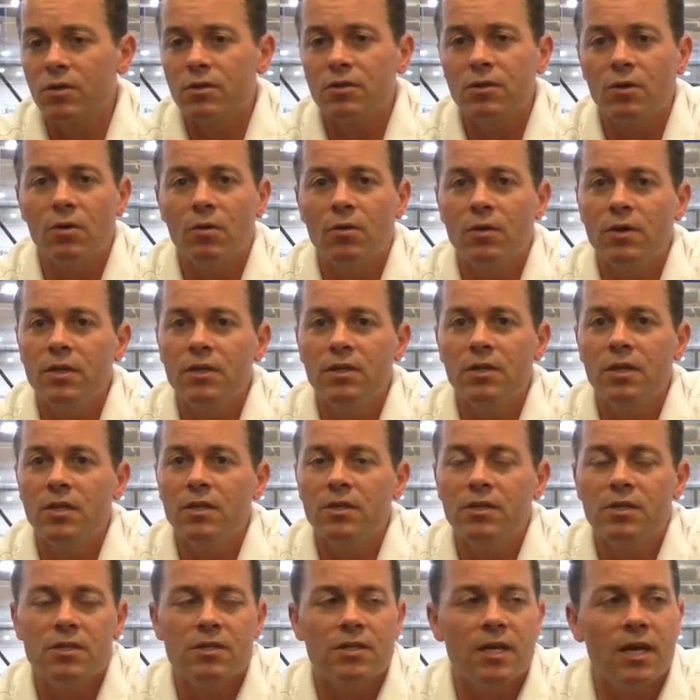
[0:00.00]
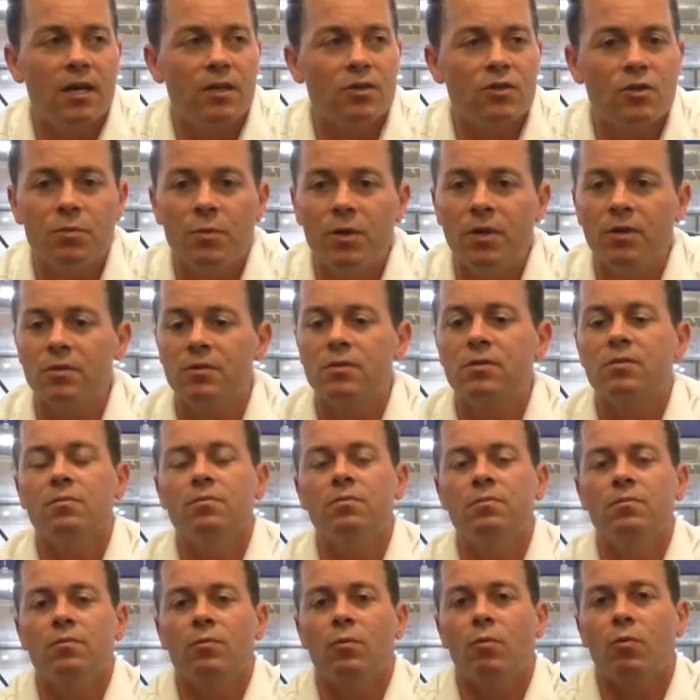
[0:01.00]
So he just had a tremendous
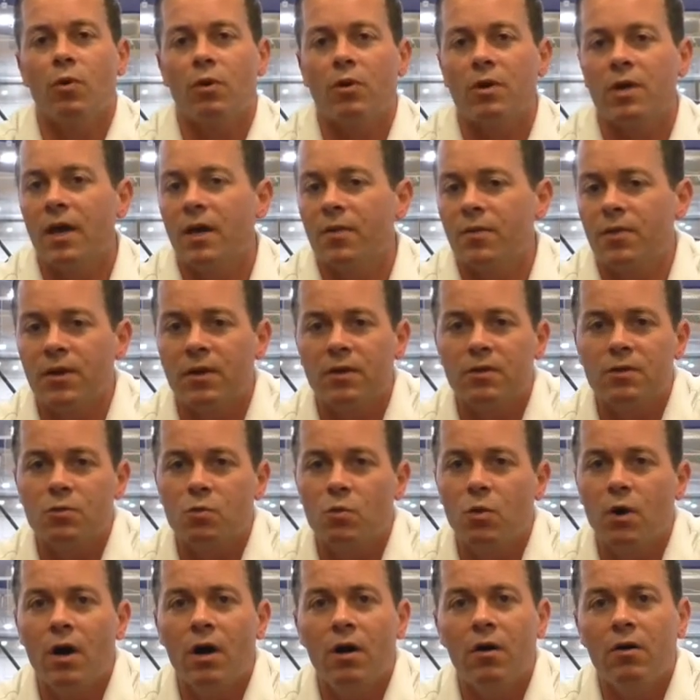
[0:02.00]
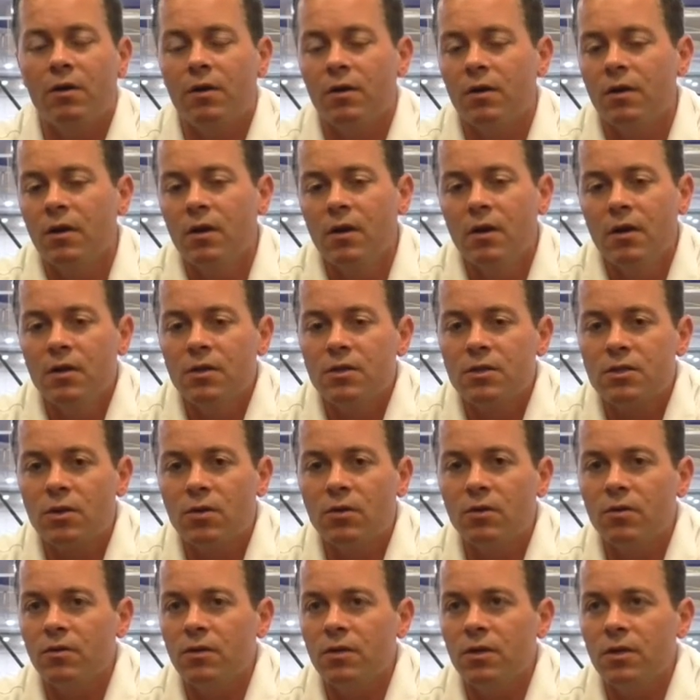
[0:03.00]
work ethic as well, and
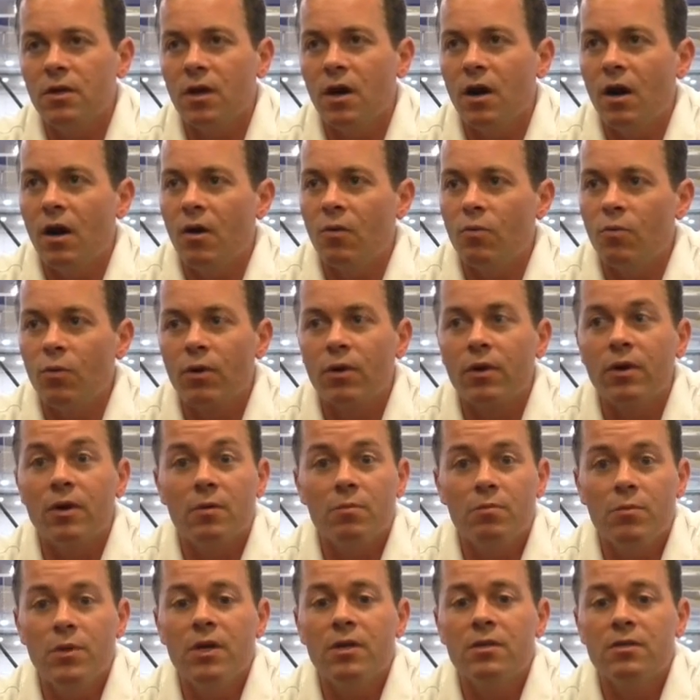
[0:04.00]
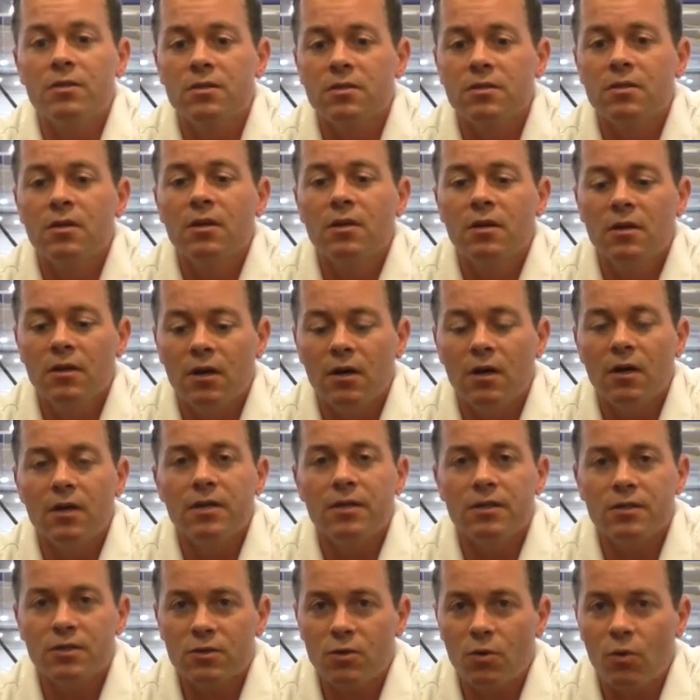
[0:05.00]
certainly we're going to miss
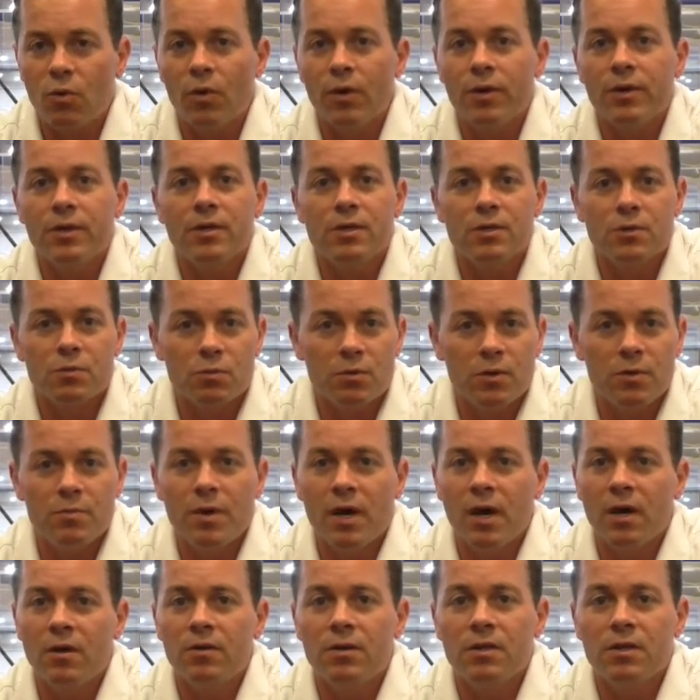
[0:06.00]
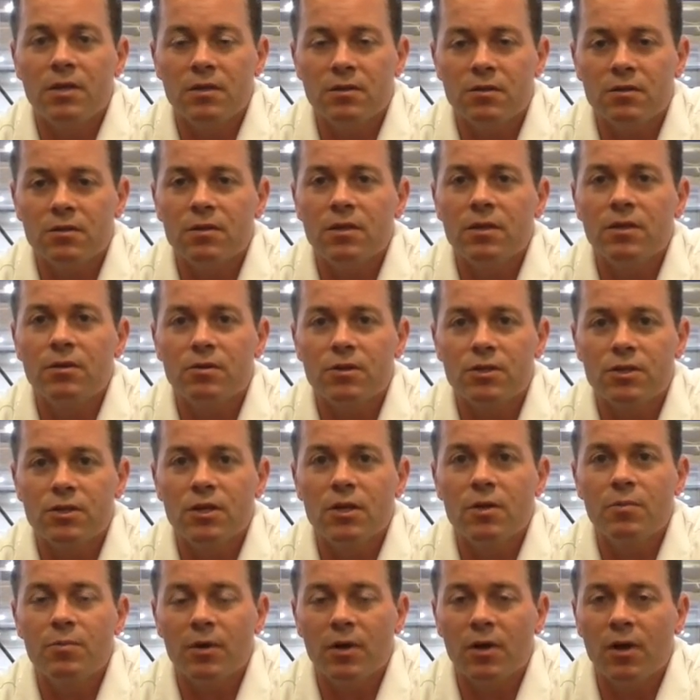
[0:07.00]
his scoring, his rebounding, his
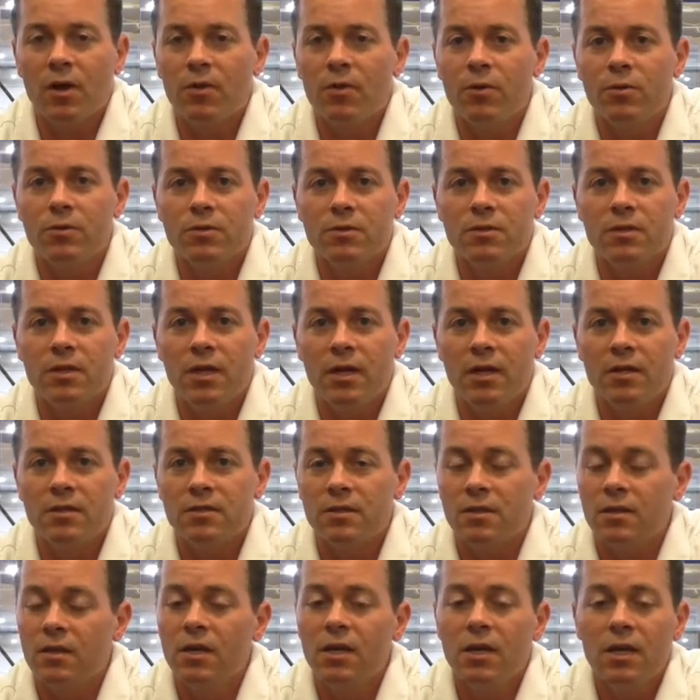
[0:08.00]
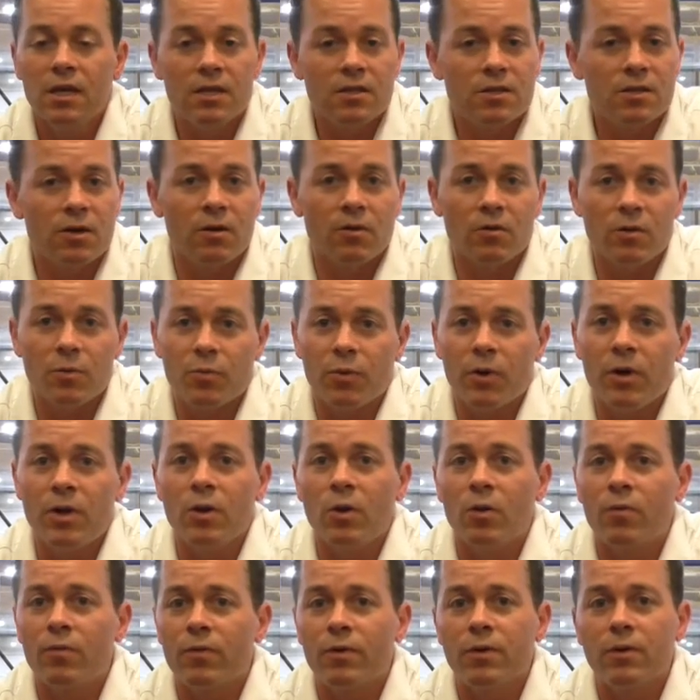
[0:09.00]
leadership, and all those things. And he's currently playing
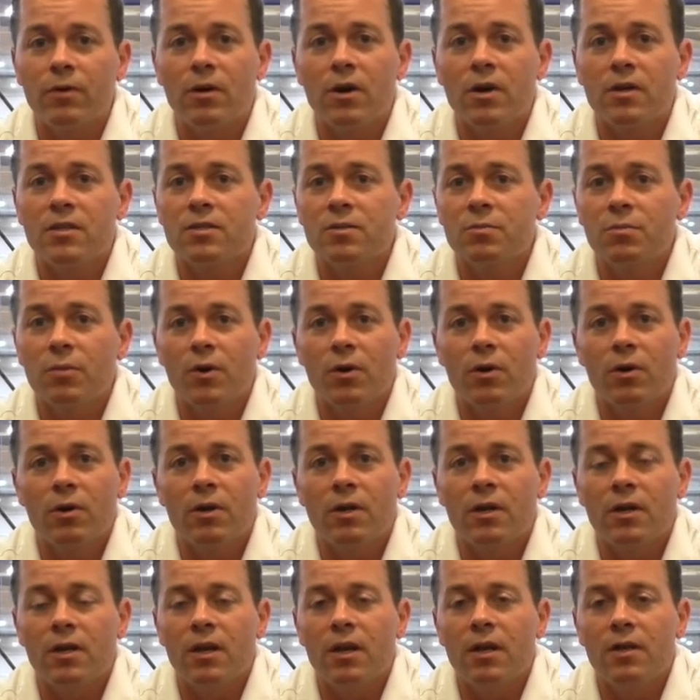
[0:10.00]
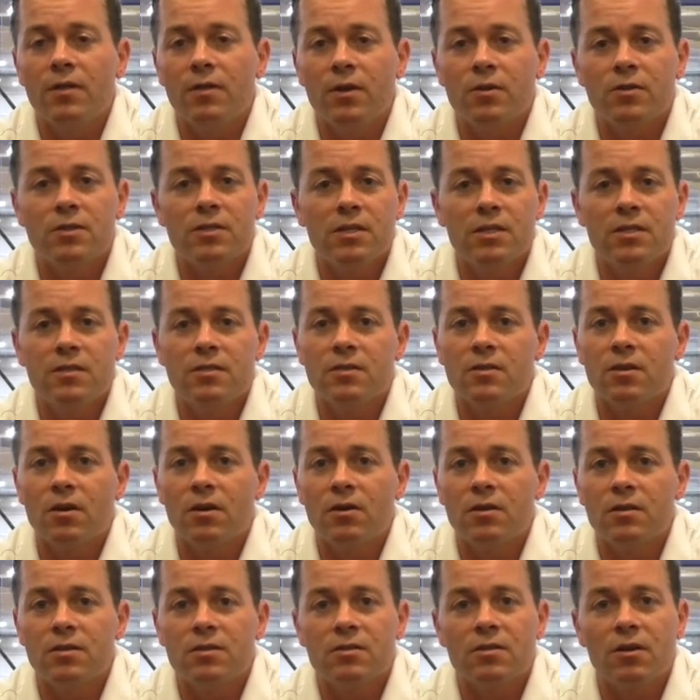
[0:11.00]
over in Luxembourg, and their season's
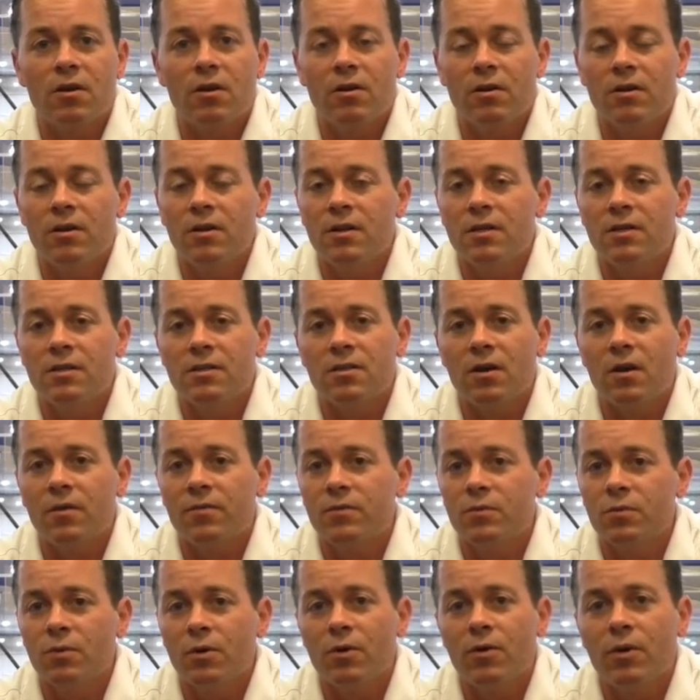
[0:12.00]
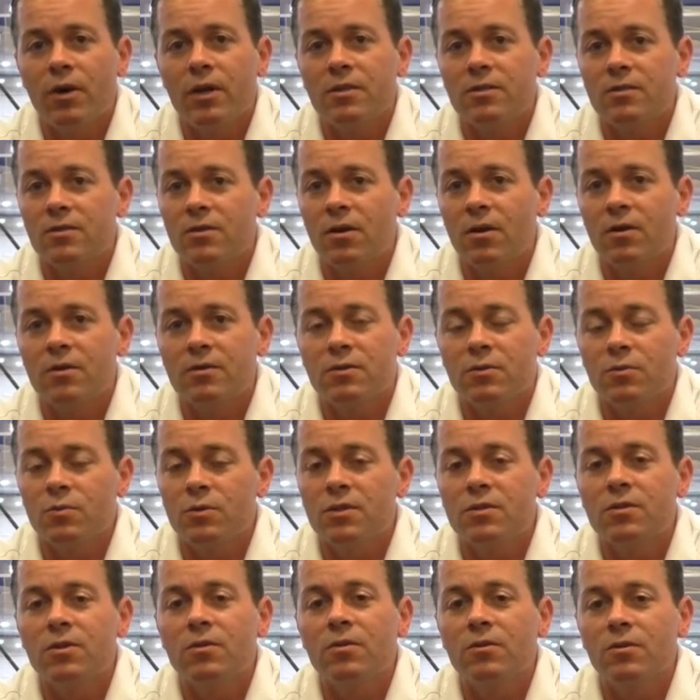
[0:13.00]
already started. He's off to a great start, so we
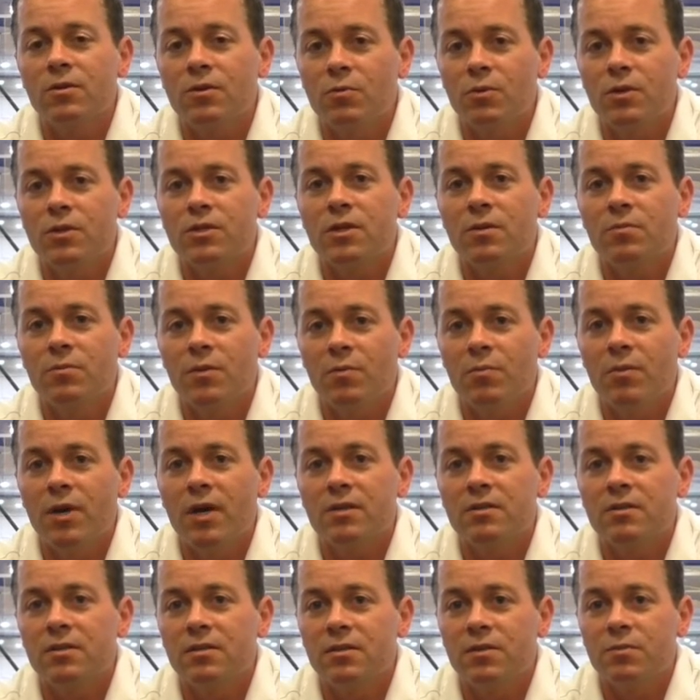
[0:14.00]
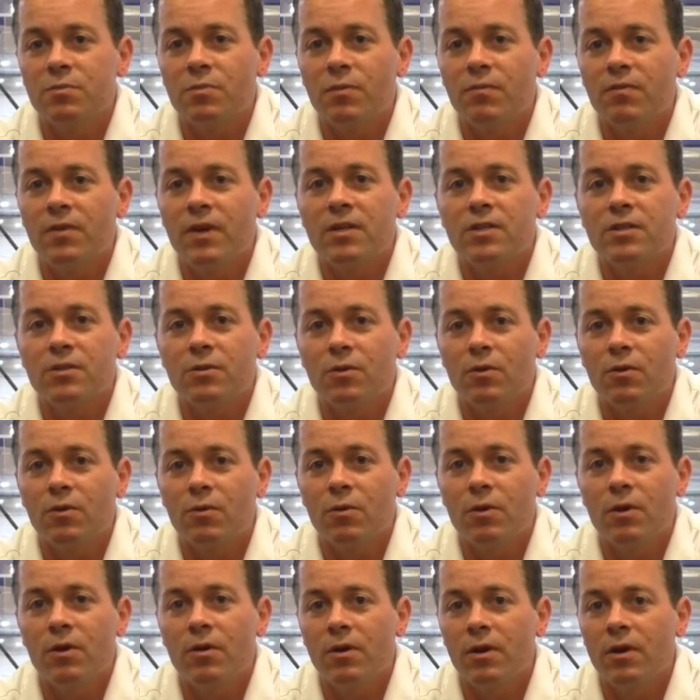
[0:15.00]
certainly wish him the best in his professional
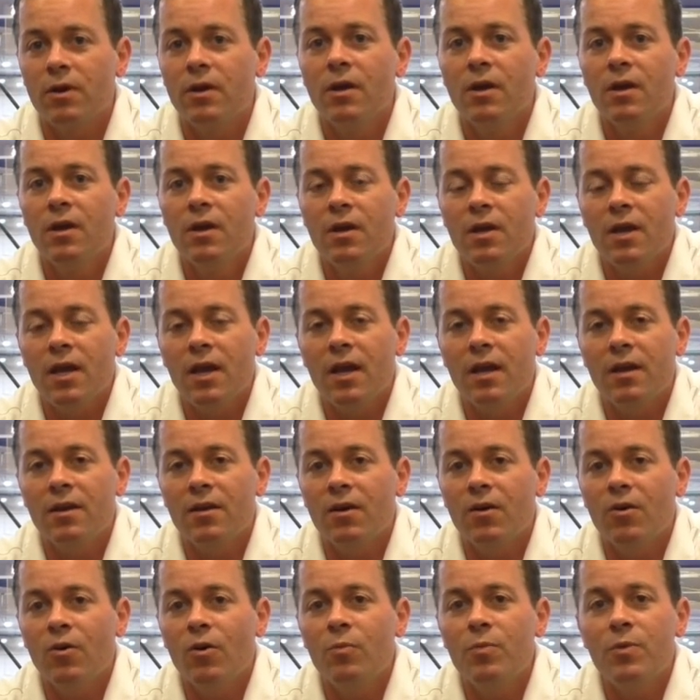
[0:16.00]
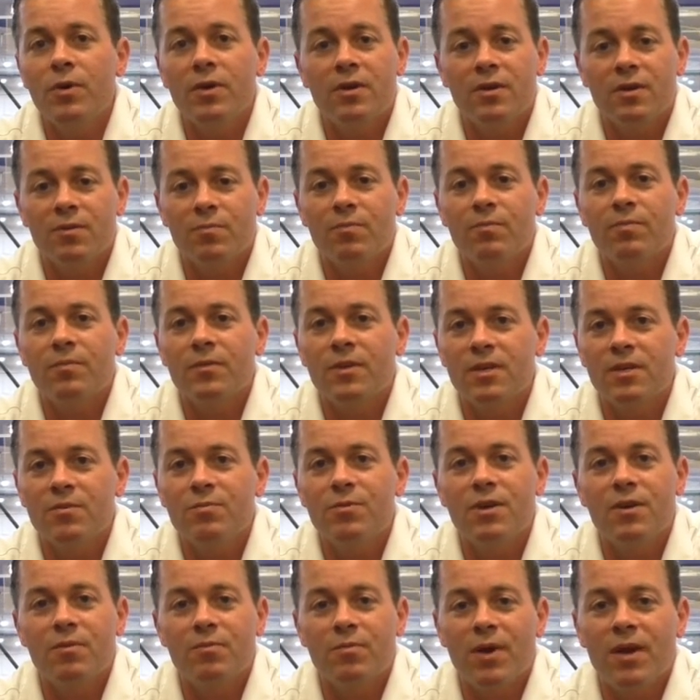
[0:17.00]
career, and hope he can keep
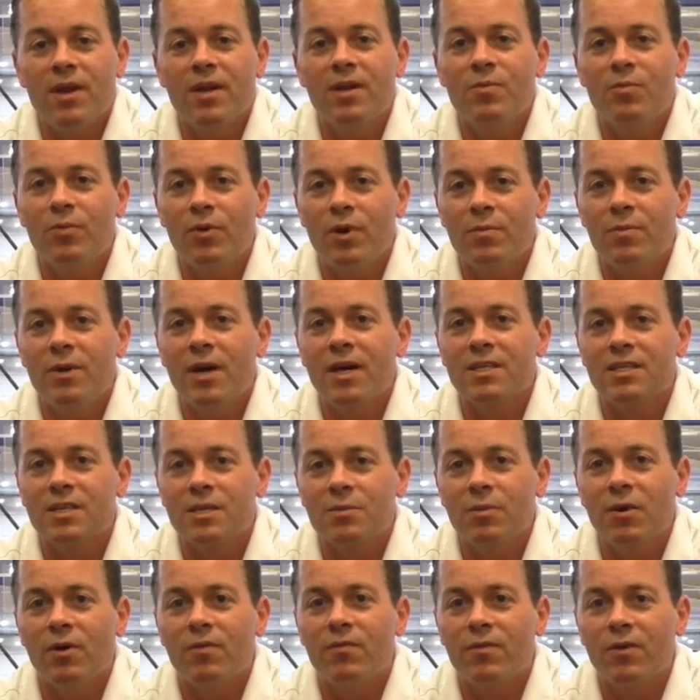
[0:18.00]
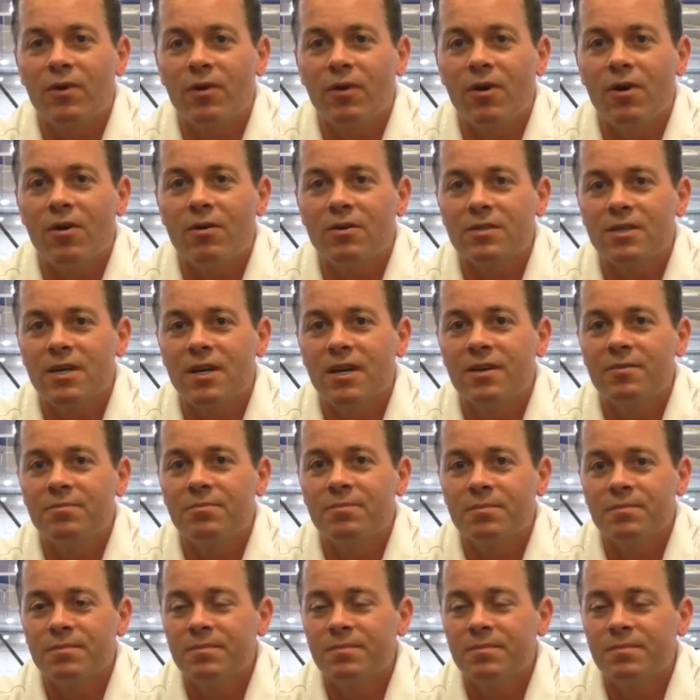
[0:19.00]
getting paid to play basketball for a long time.